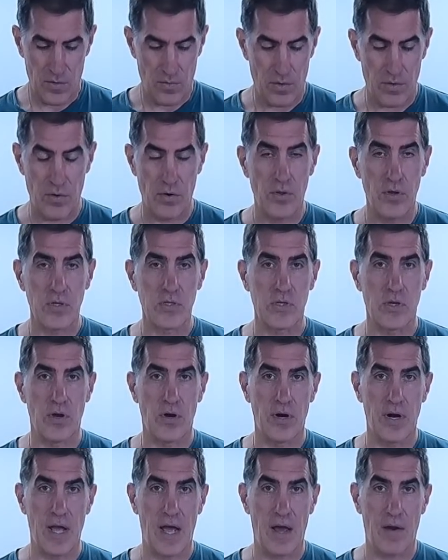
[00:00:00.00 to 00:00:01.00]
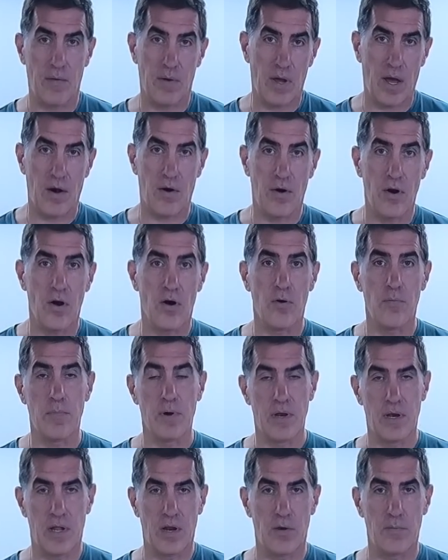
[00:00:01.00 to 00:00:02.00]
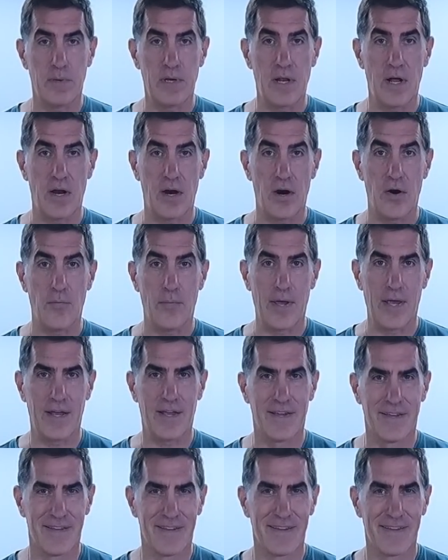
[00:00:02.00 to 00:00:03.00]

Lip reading: Whether it looks good or not, I don't know, but it'll be done in a week.